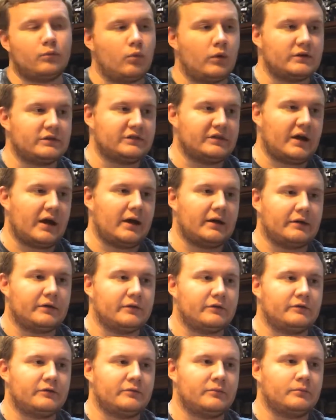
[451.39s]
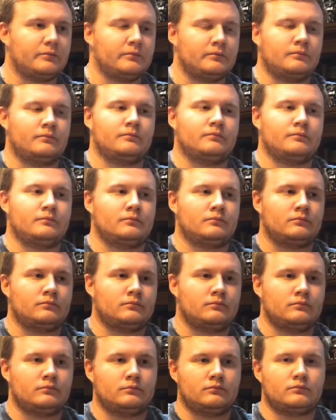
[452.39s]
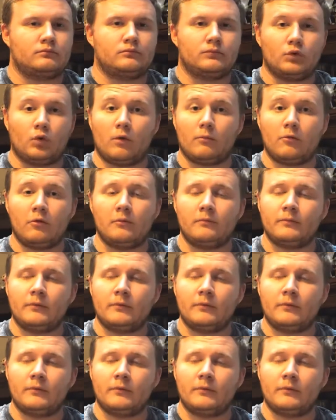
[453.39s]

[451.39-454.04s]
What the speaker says: one side is normal.